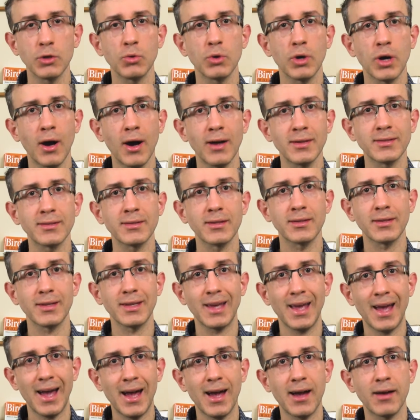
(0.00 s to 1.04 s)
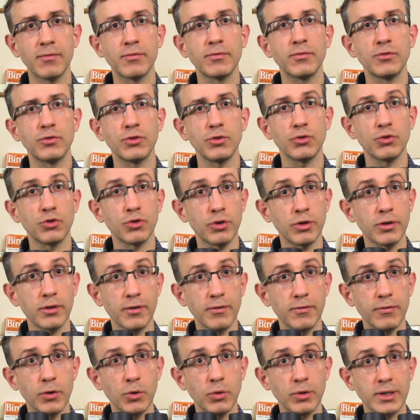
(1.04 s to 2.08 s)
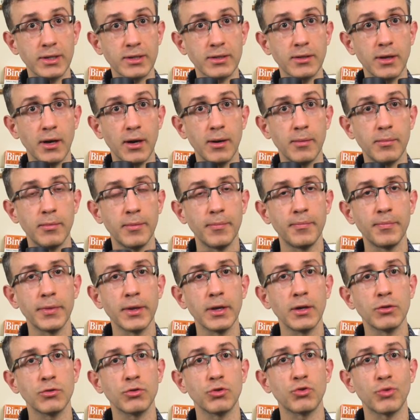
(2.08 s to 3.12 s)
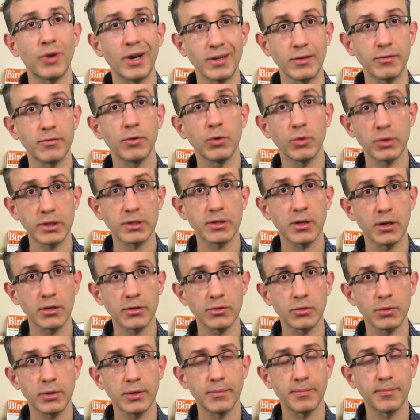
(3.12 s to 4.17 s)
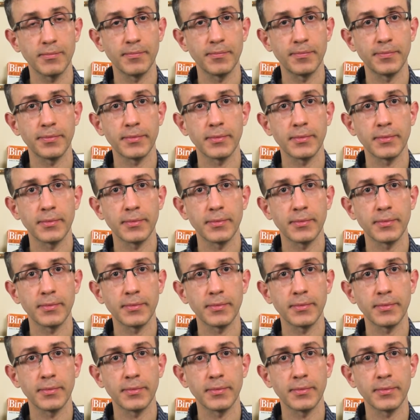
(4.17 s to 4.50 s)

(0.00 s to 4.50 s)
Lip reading: You constantly have to turn the focus knob to try to focus onto it.